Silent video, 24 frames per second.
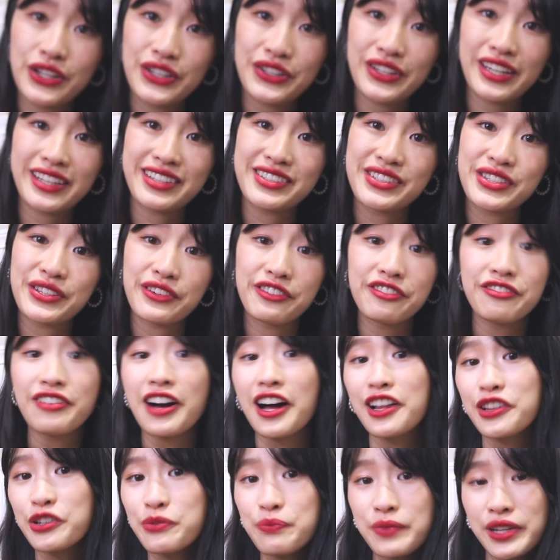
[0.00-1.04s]
You can also
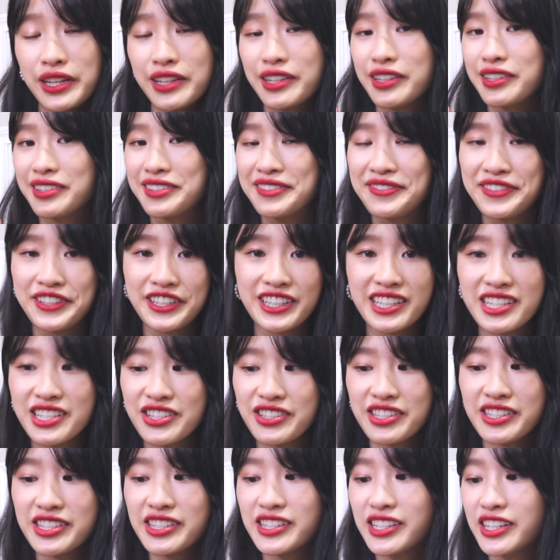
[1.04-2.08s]
follow me if you're
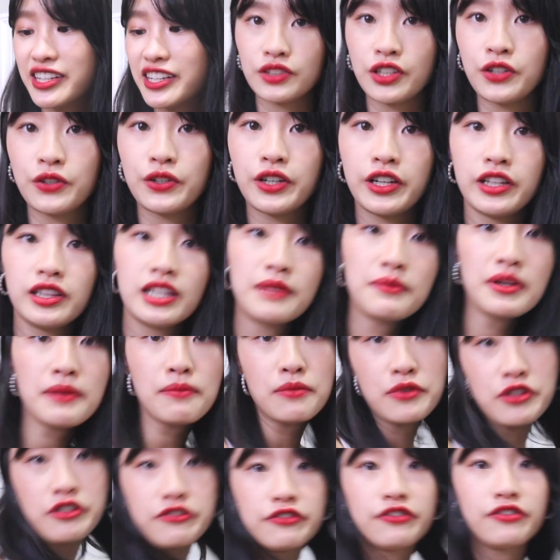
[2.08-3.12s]
interested. Okay, let me
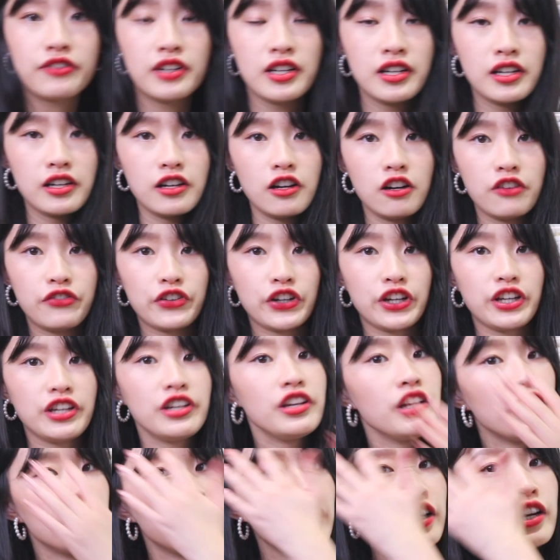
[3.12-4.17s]
move over
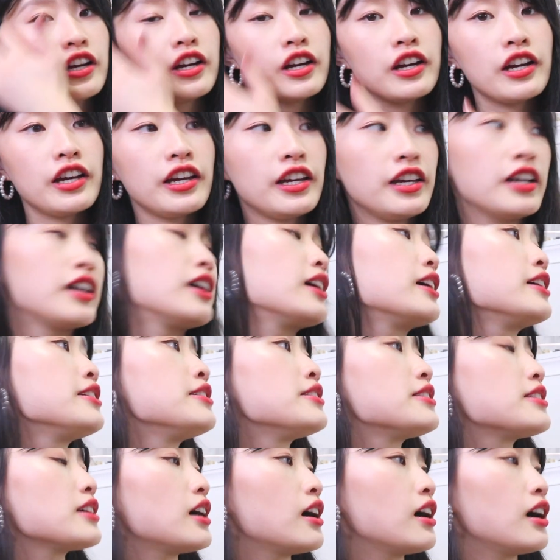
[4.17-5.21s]
here
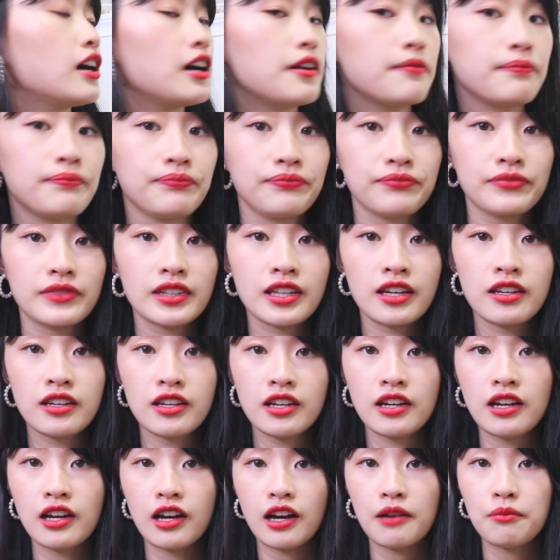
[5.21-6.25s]
and
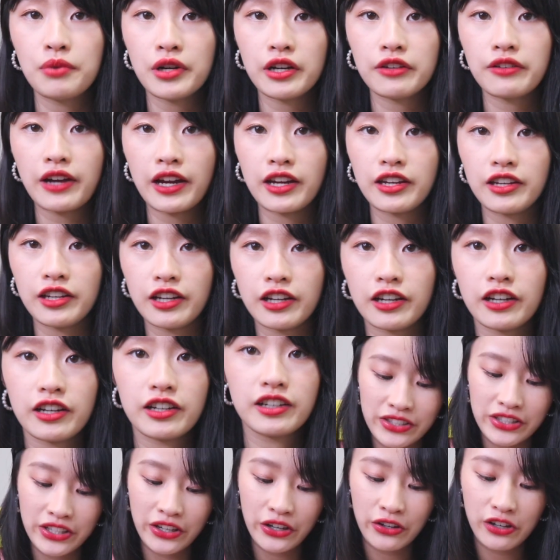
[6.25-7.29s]
put it right here.
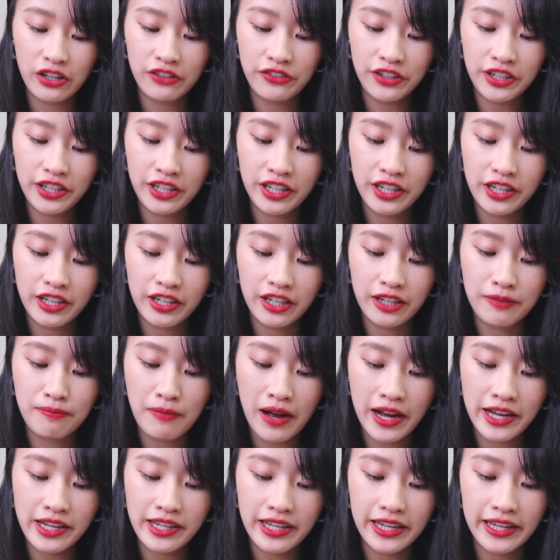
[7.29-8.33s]
So over here,
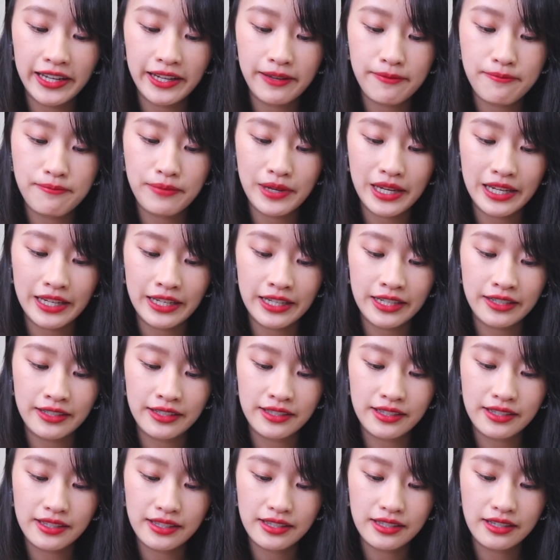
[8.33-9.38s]
my
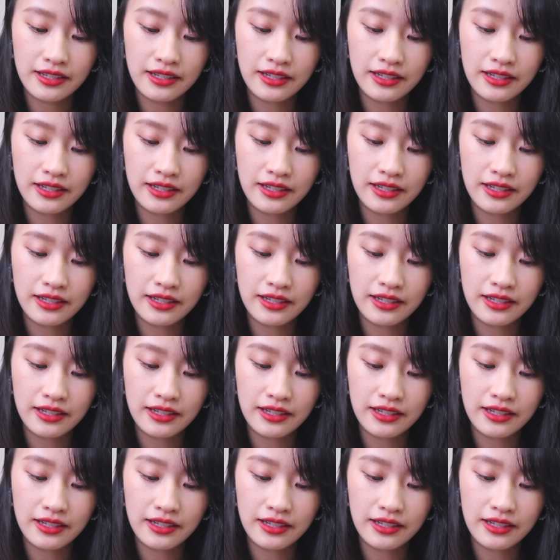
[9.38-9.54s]
campaigns,